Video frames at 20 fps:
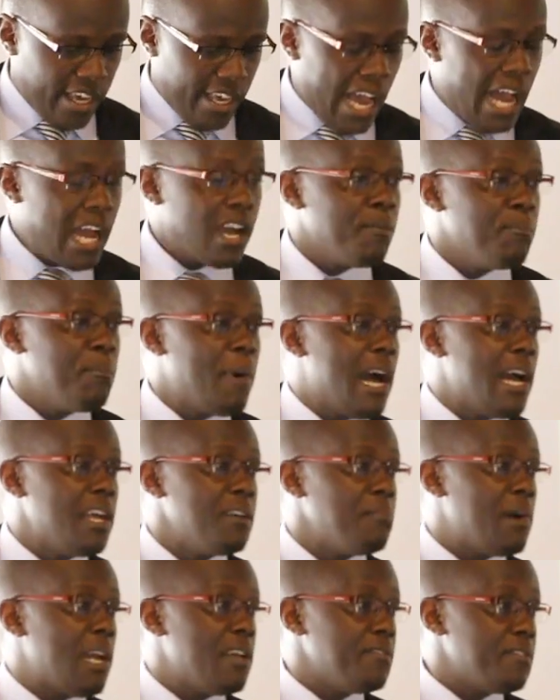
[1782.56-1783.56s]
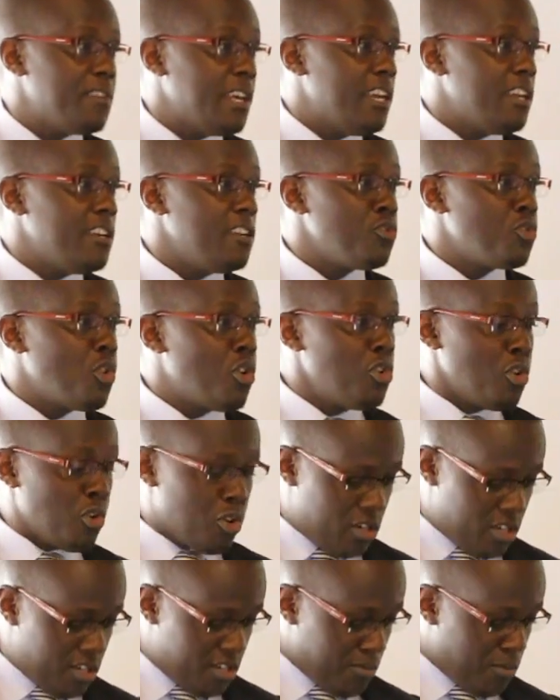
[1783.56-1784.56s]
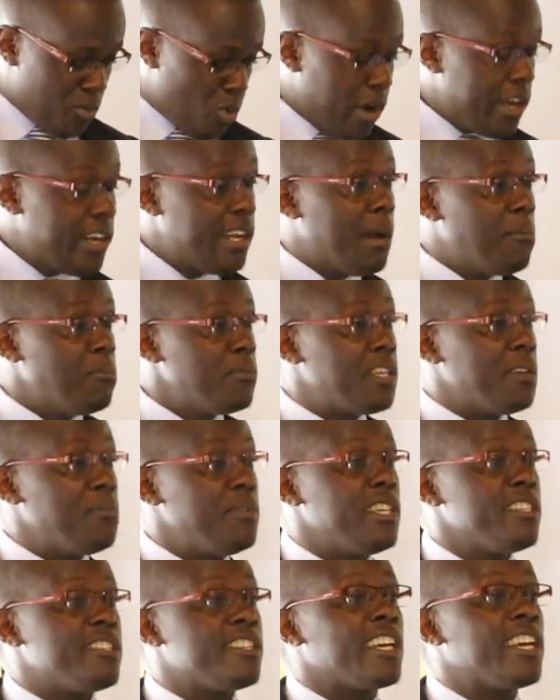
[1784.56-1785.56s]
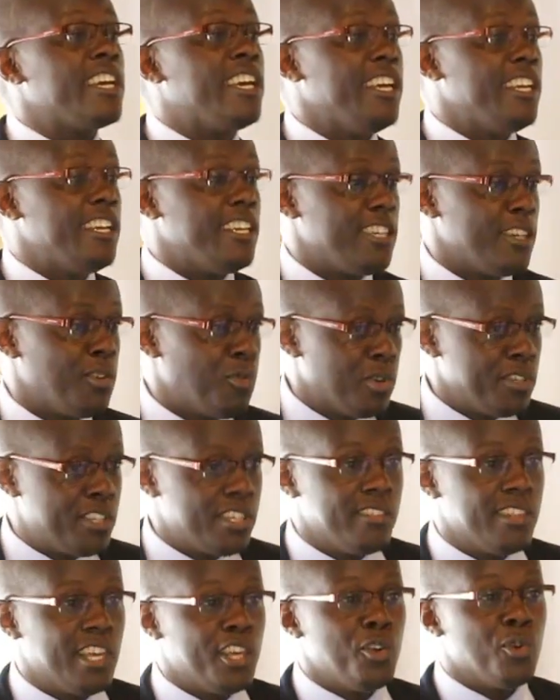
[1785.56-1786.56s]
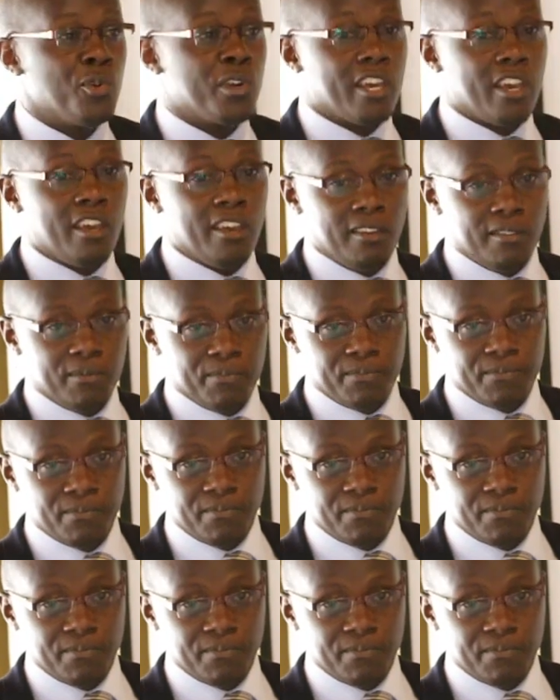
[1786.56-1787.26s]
a young man by then, Ronald Muwenda Mutebi II, was in the UK.